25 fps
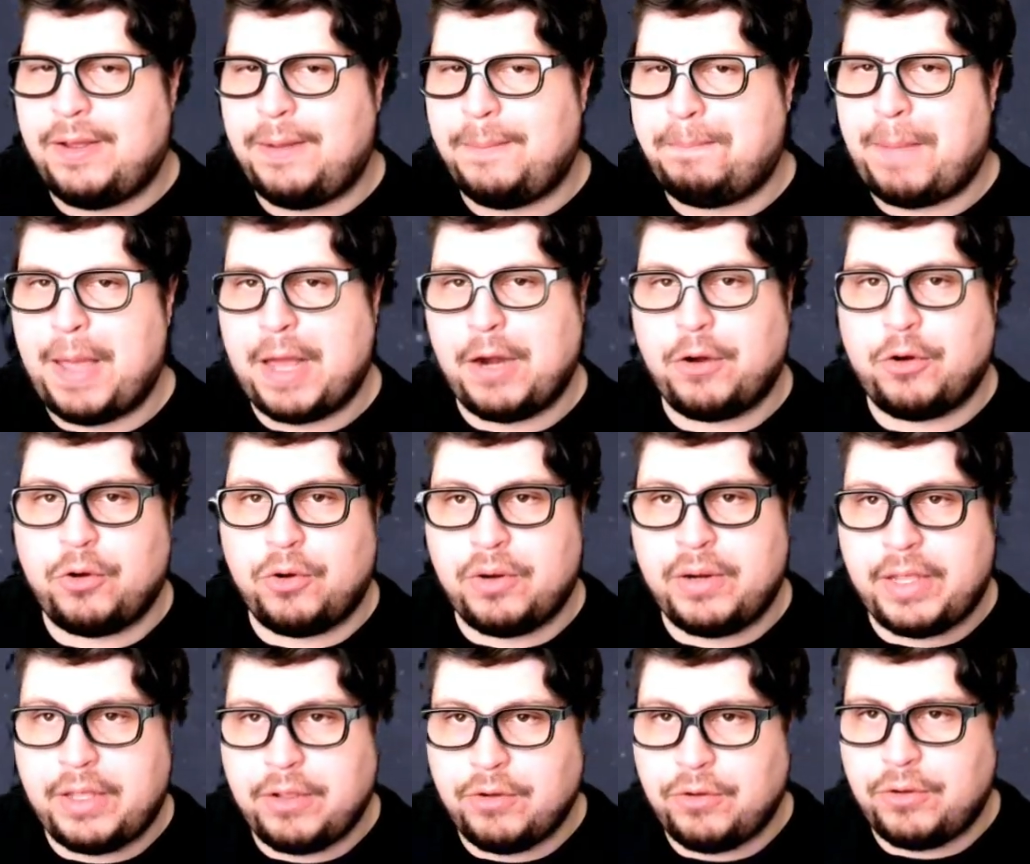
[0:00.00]
better
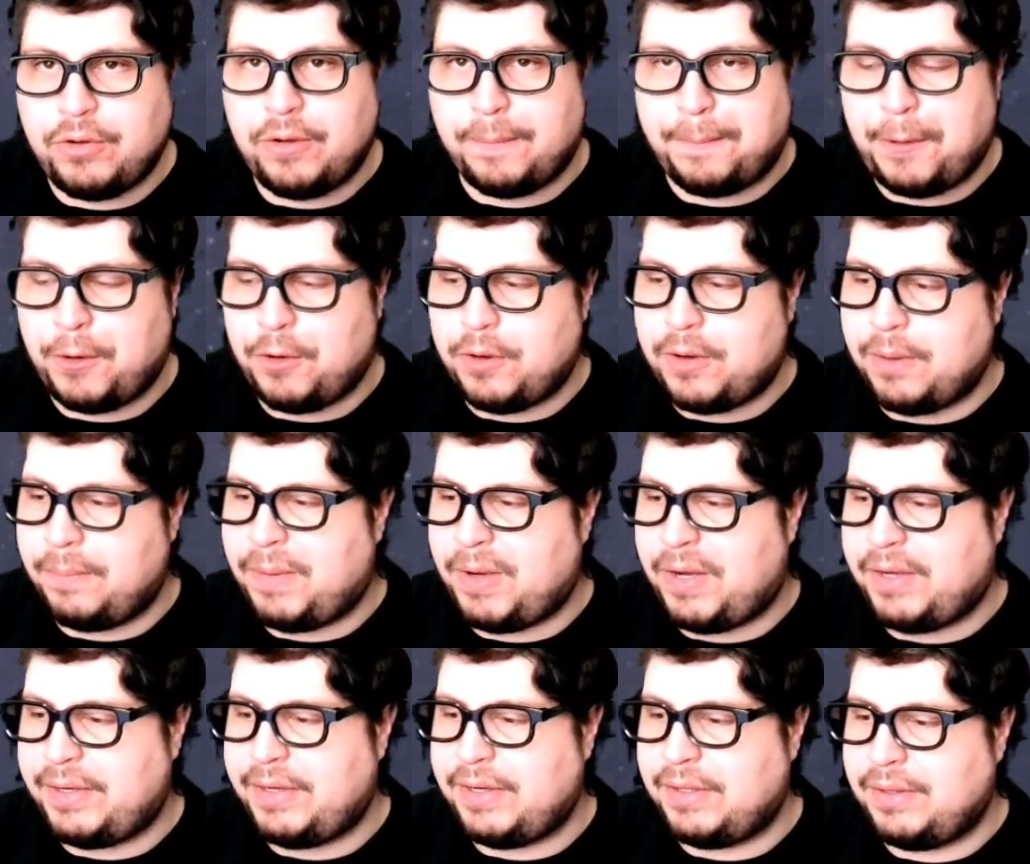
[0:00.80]
heal your
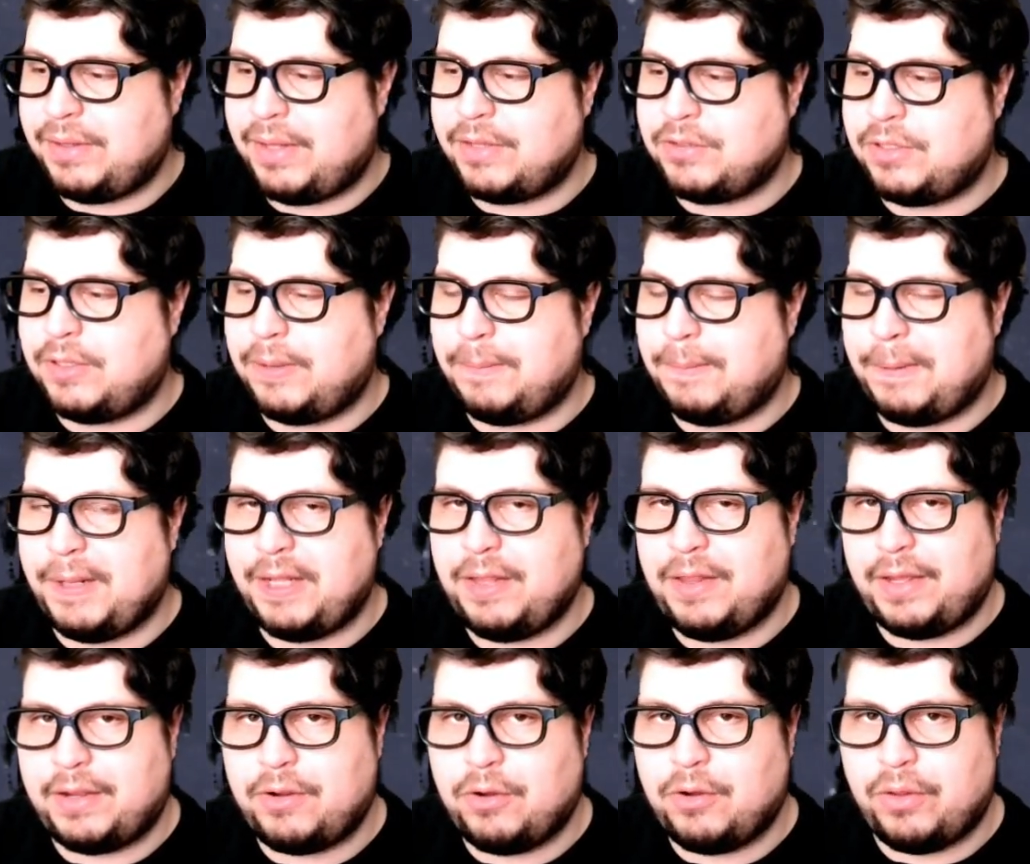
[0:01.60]
Pokemon, it allows you to play
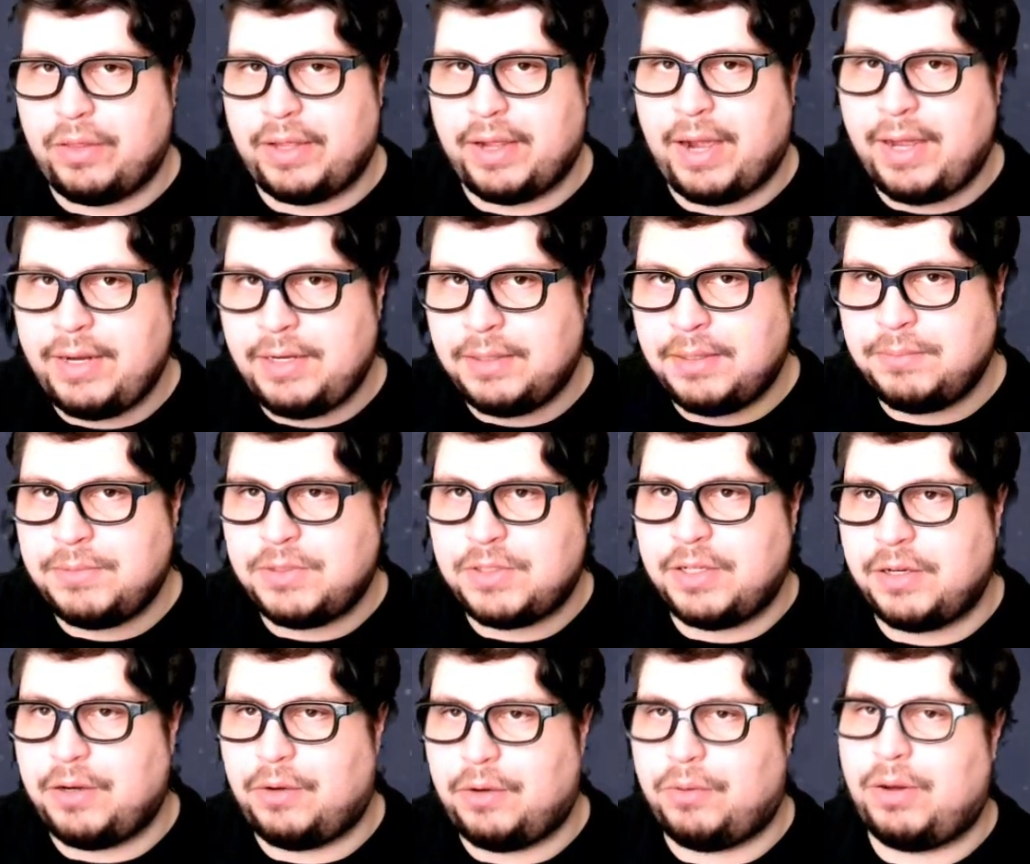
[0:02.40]
like all the items,
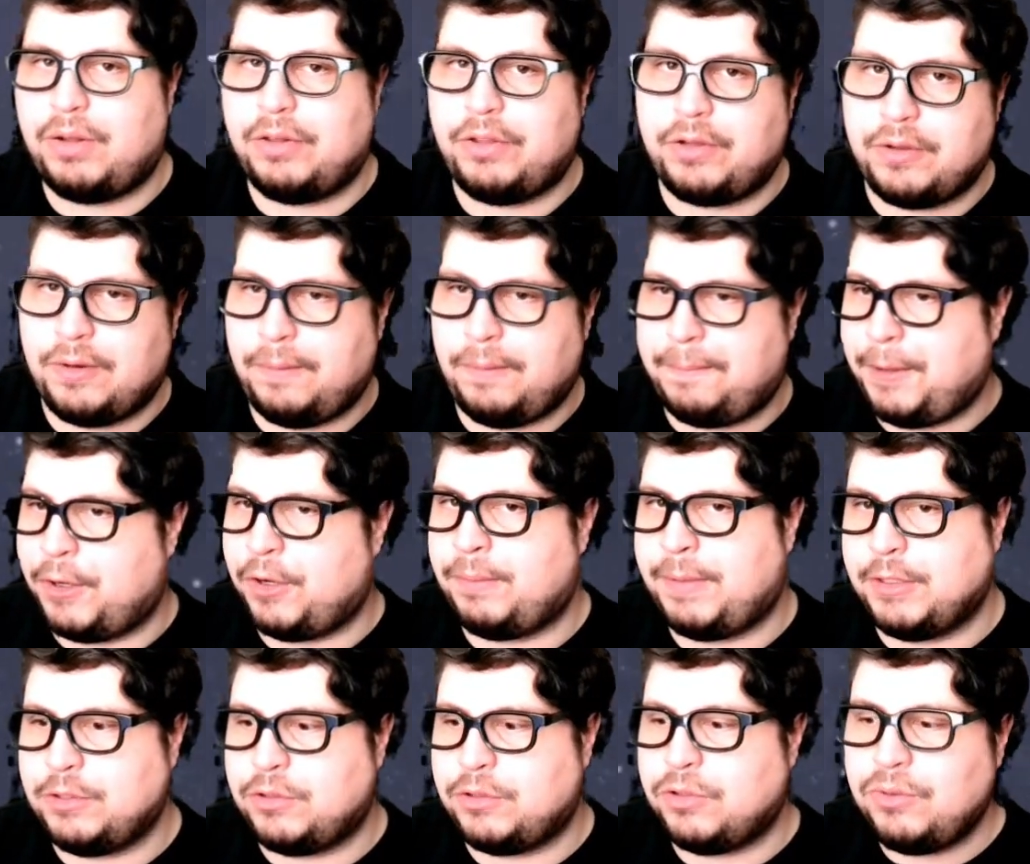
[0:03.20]
you know, all the good
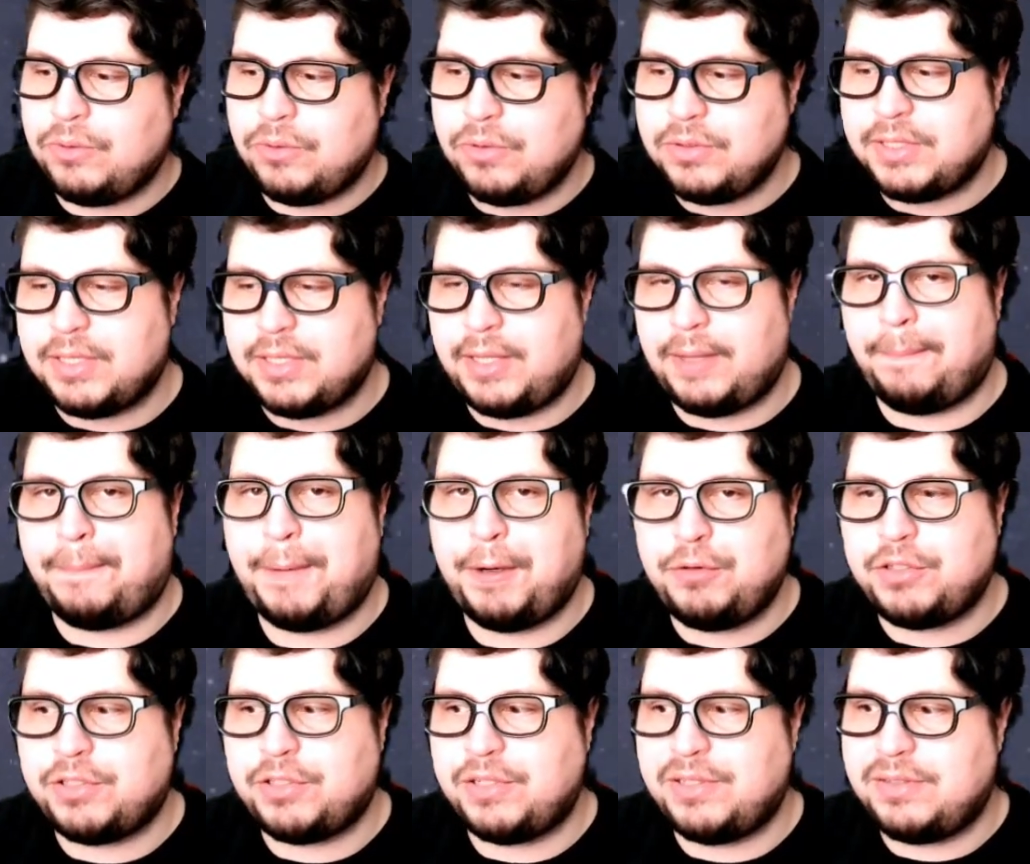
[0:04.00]
Pokemon tools and the
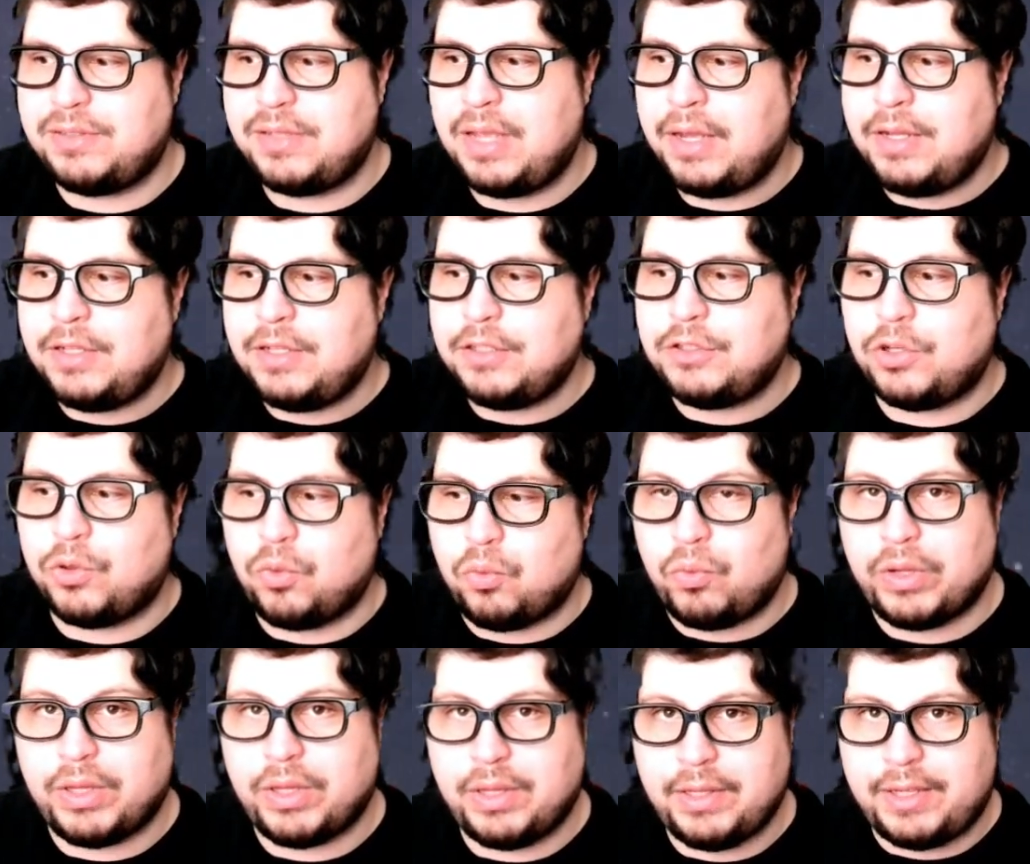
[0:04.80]
potions to
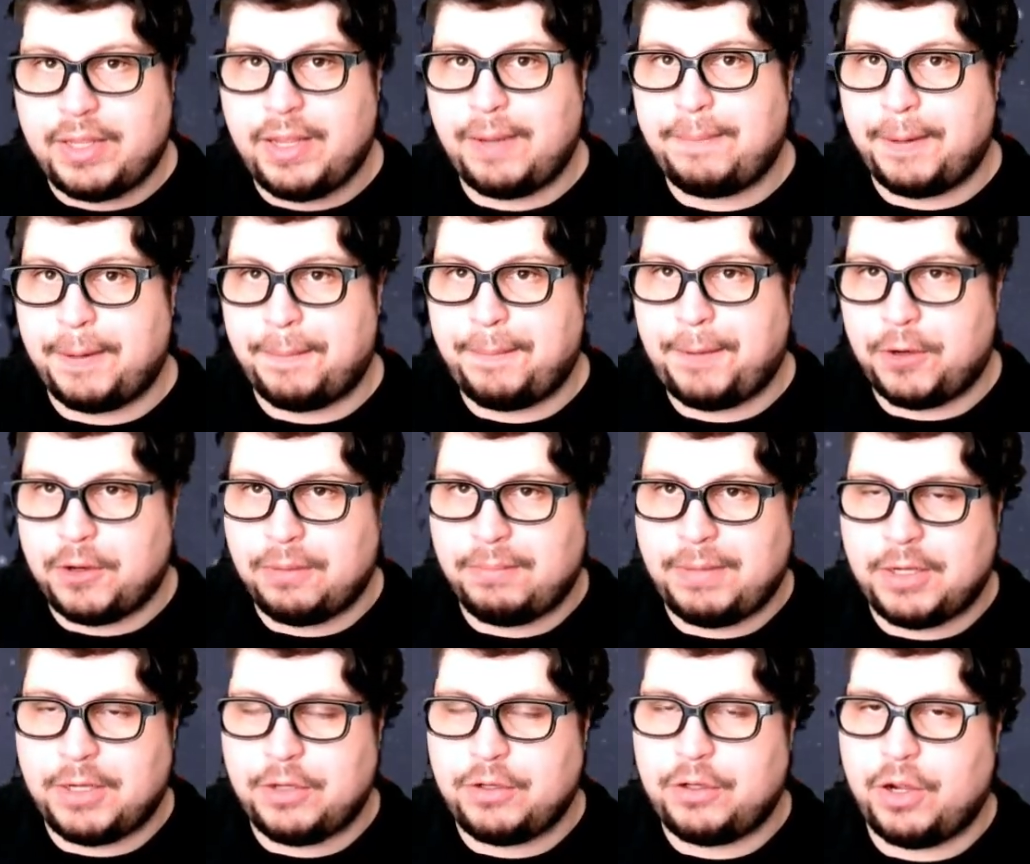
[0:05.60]
really keep your
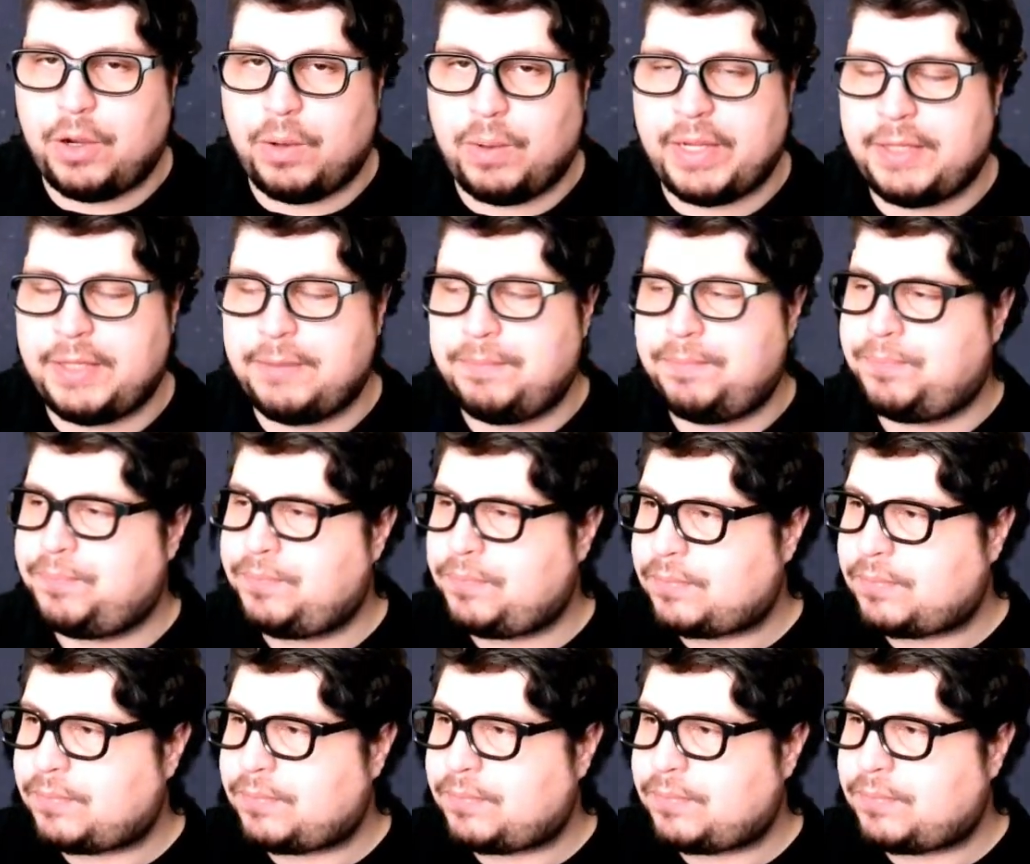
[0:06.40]
Pokemon going.